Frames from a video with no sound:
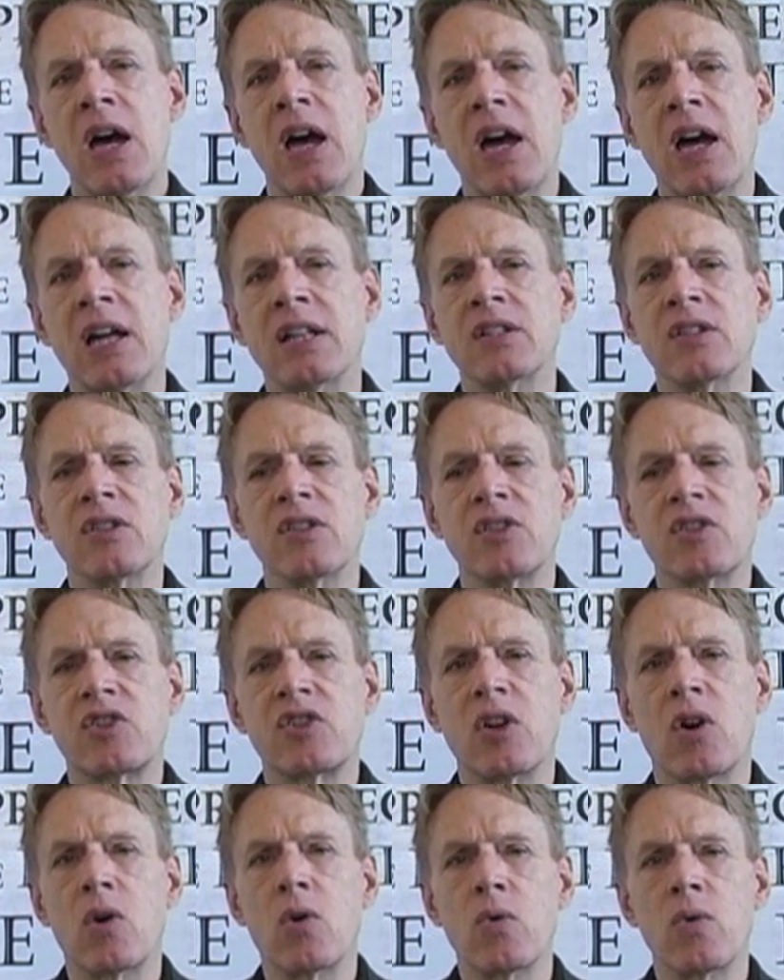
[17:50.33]
And
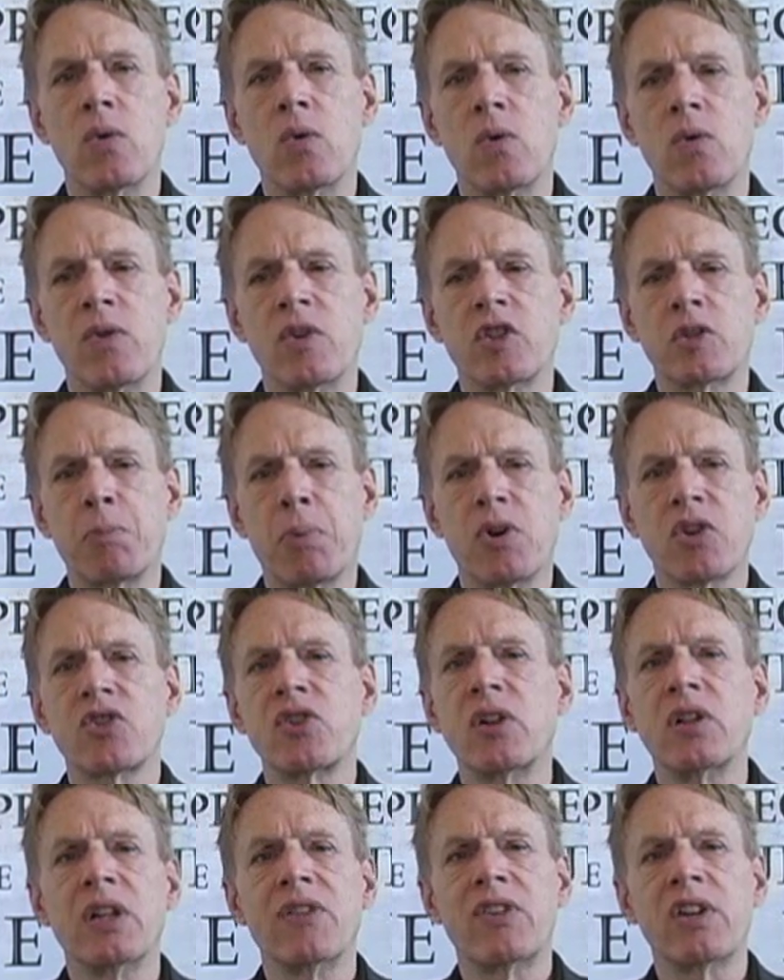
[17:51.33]
so this
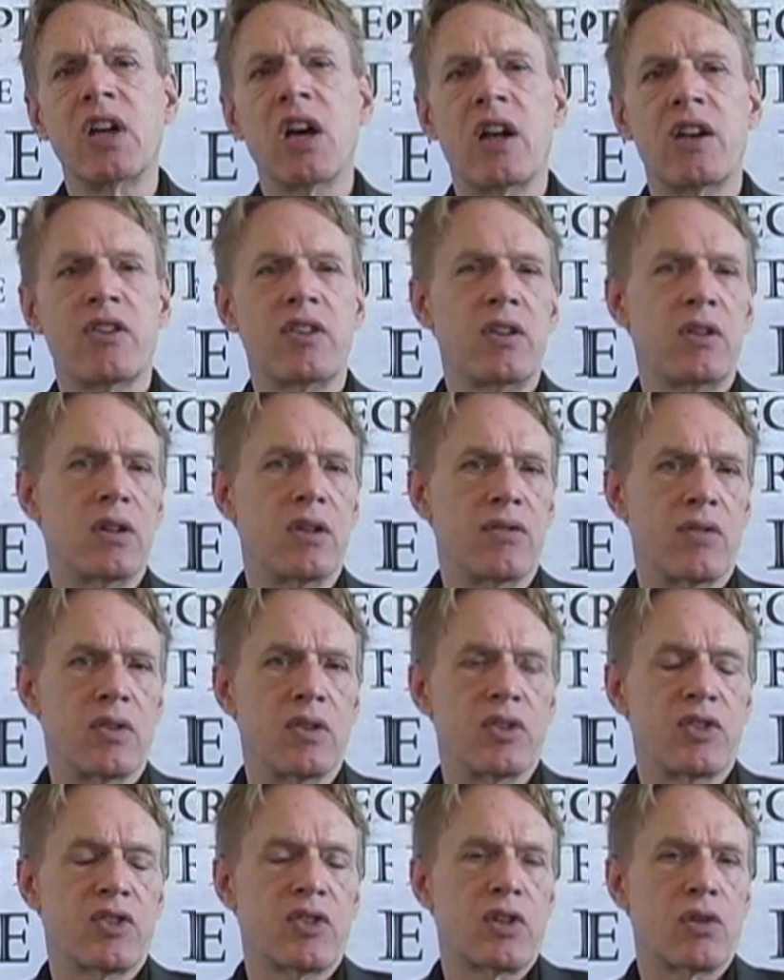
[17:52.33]
personal living God of the
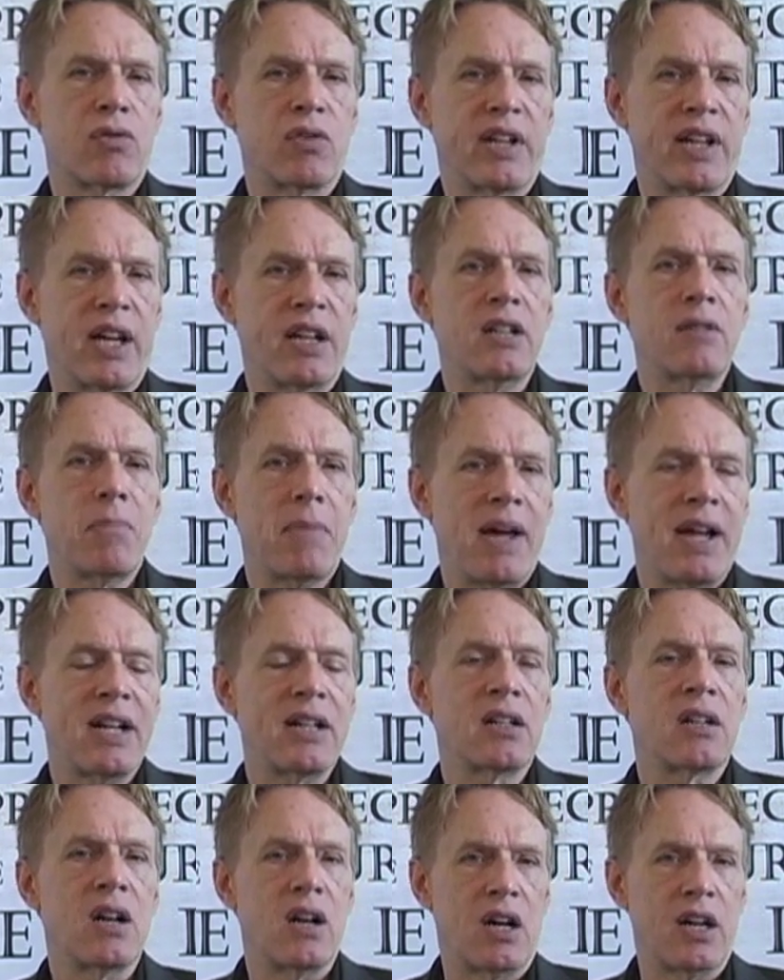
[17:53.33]
universe created
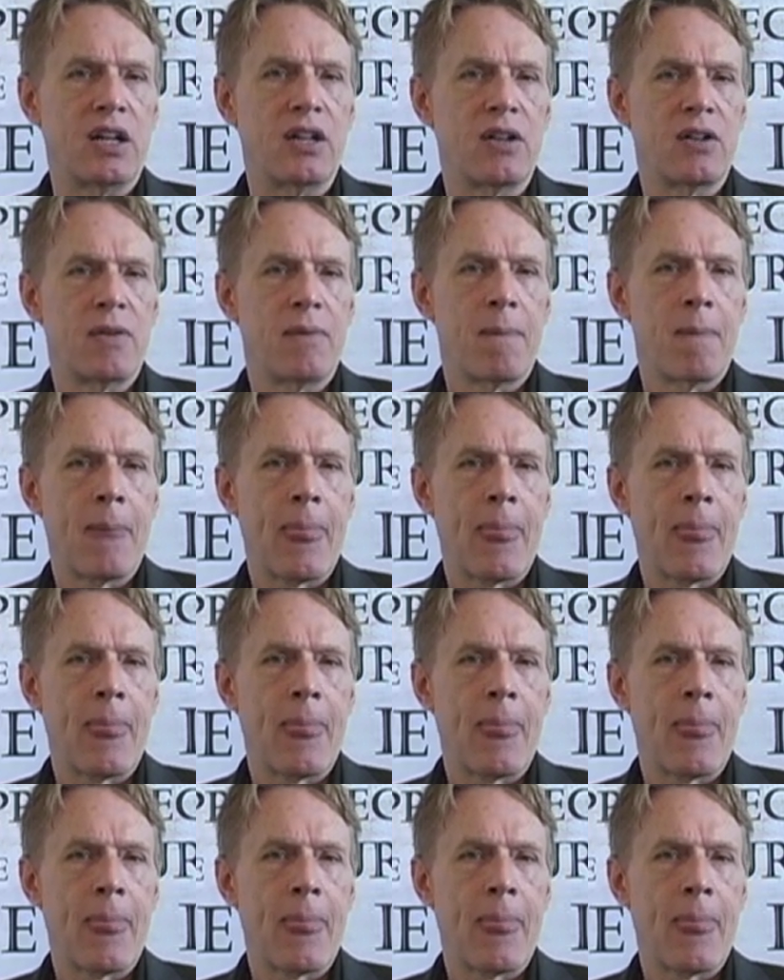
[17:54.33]
mankind,